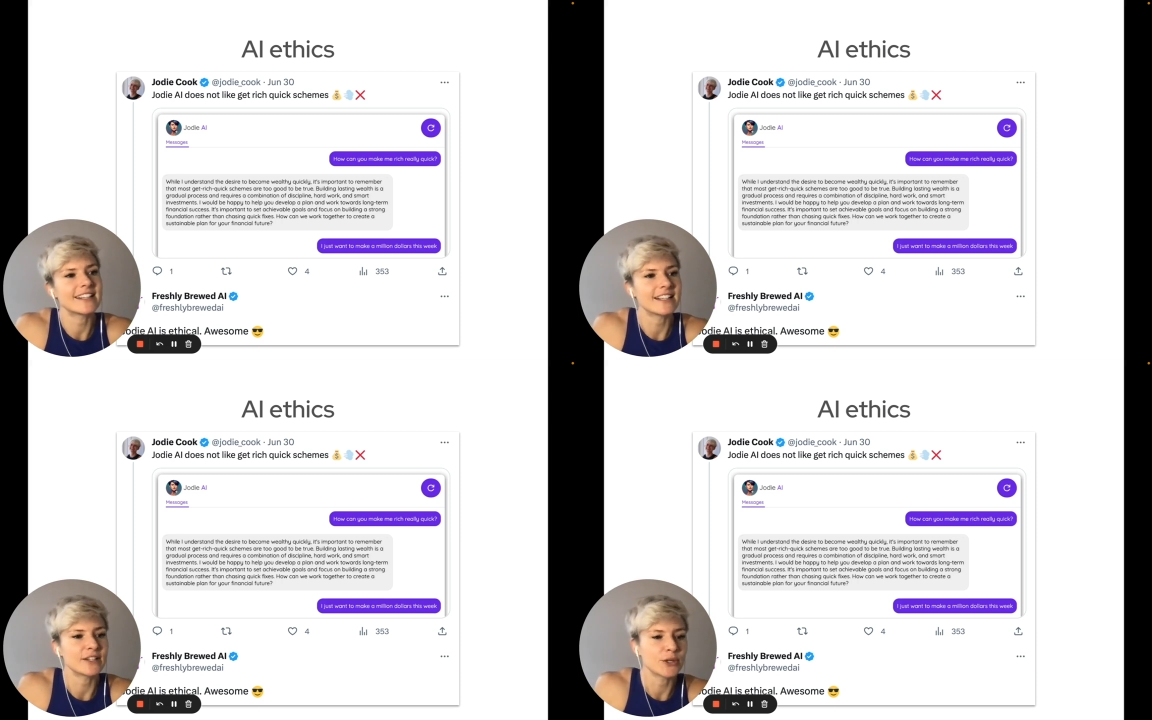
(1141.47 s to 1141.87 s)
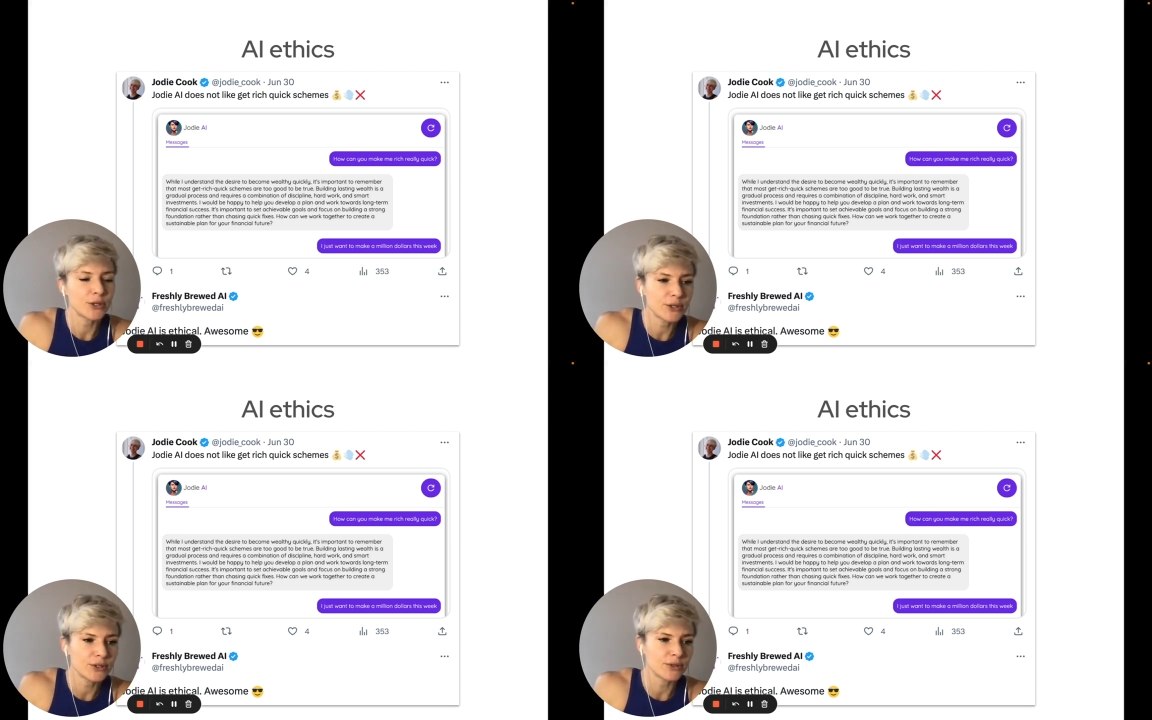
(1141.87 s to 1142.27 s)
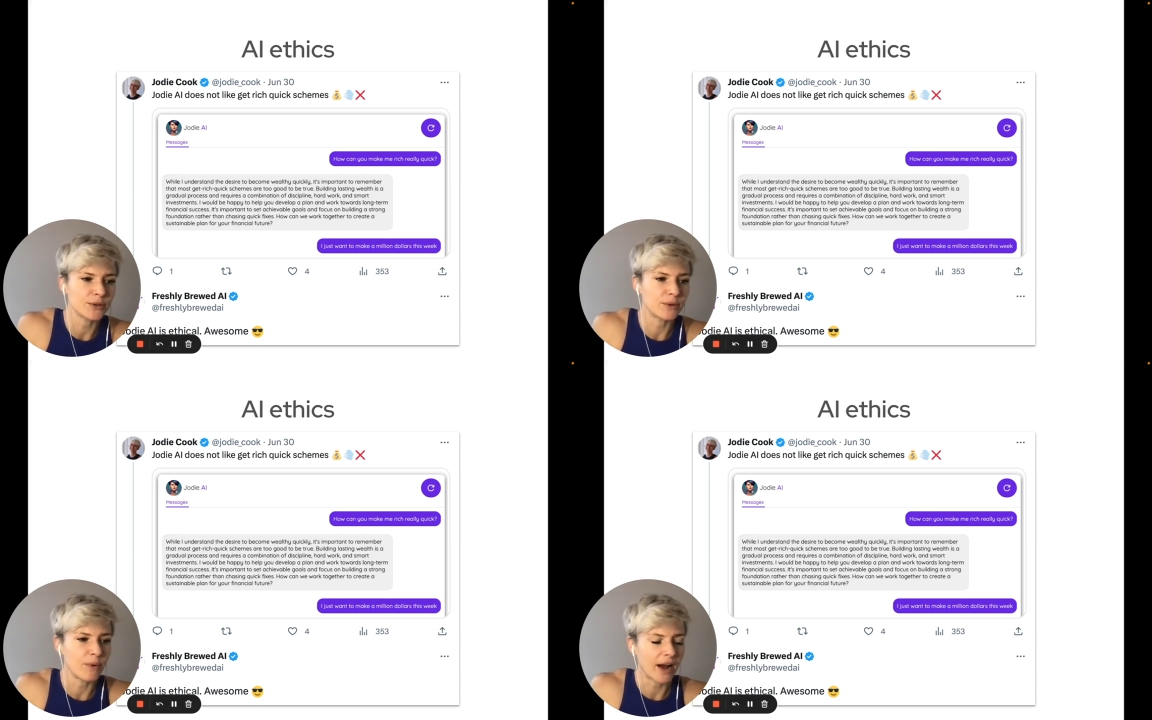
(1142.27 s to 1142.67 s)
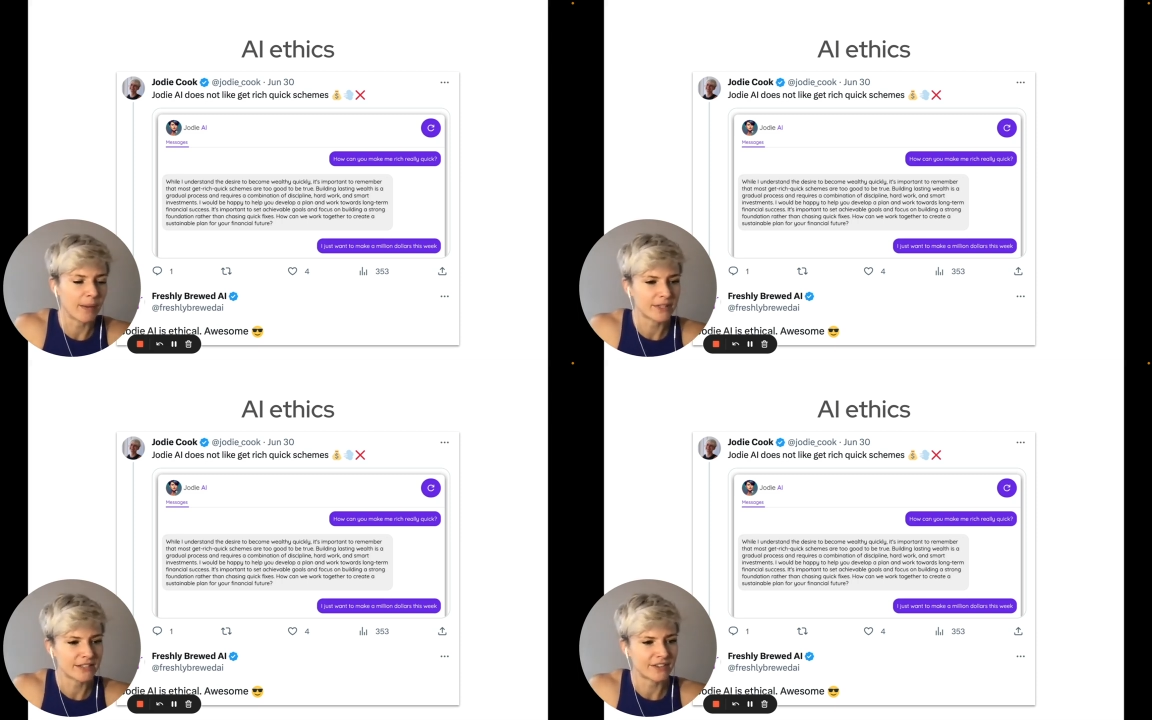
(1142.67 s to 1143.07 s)
that isn't good, or what
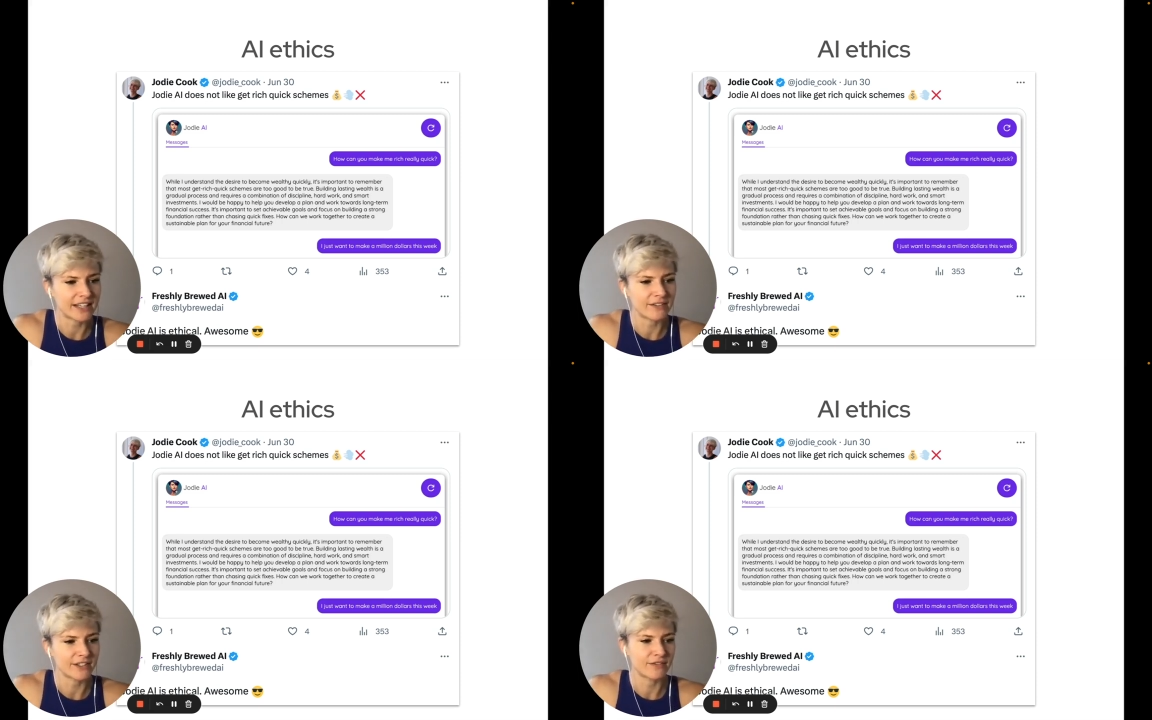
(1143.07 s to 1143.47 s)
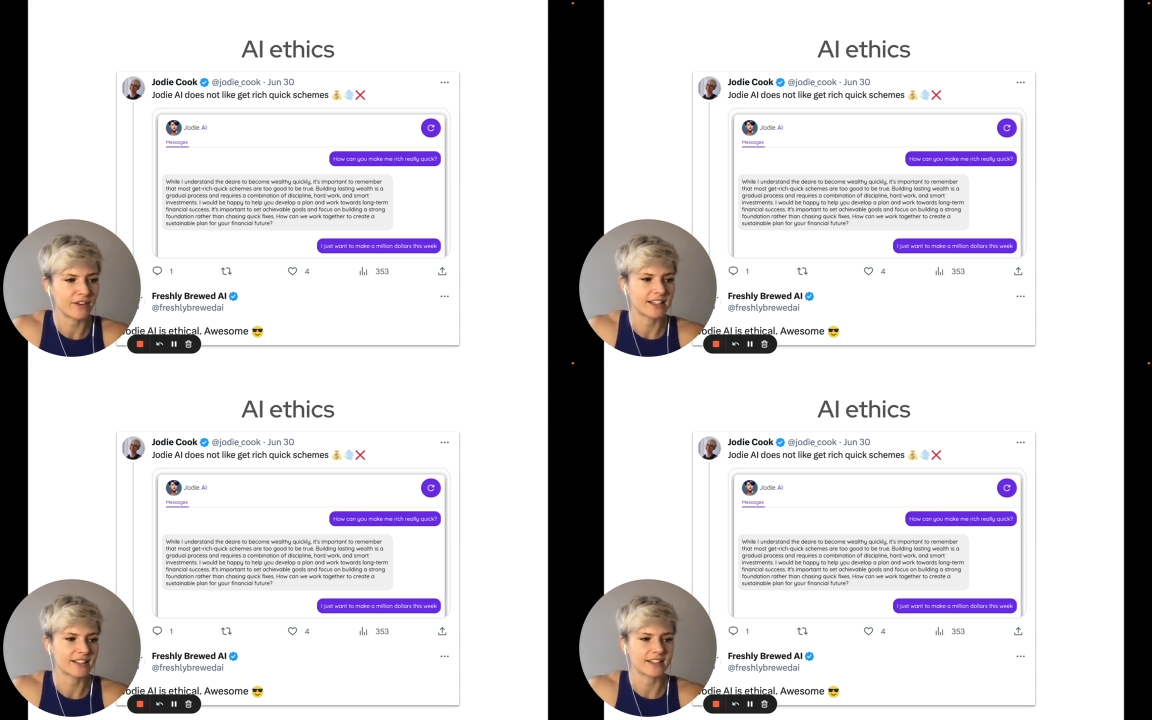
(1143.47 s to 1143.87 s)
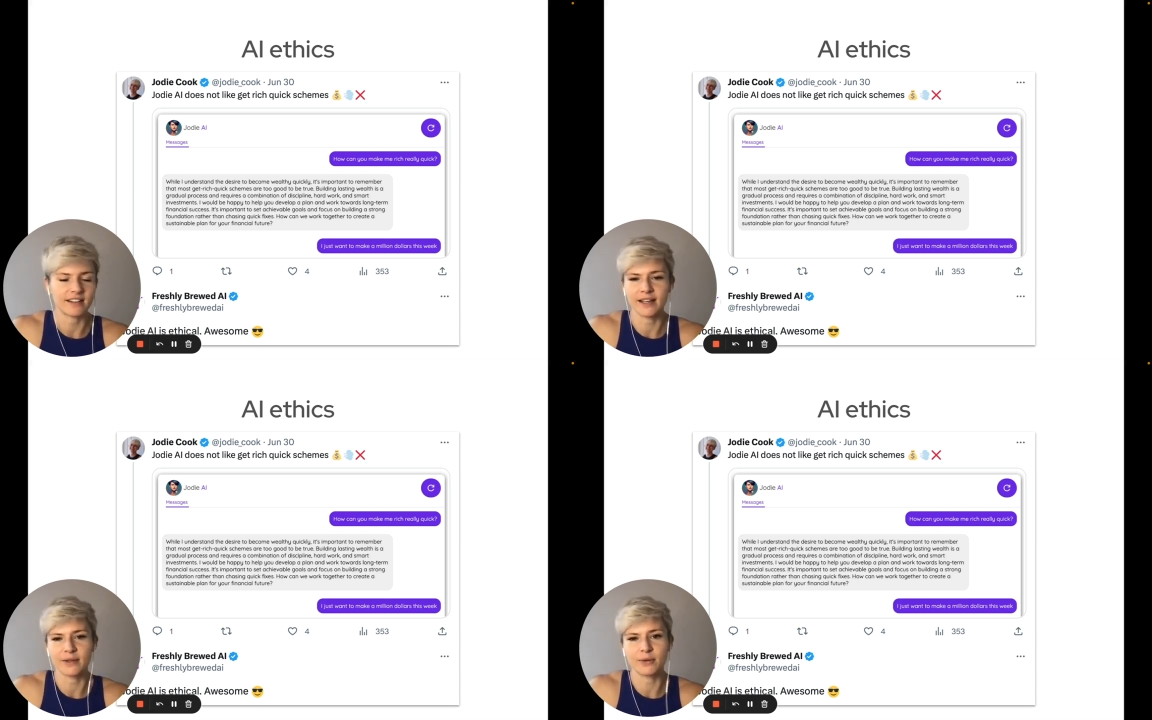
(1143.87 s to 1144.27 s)
happens if it gives advice that like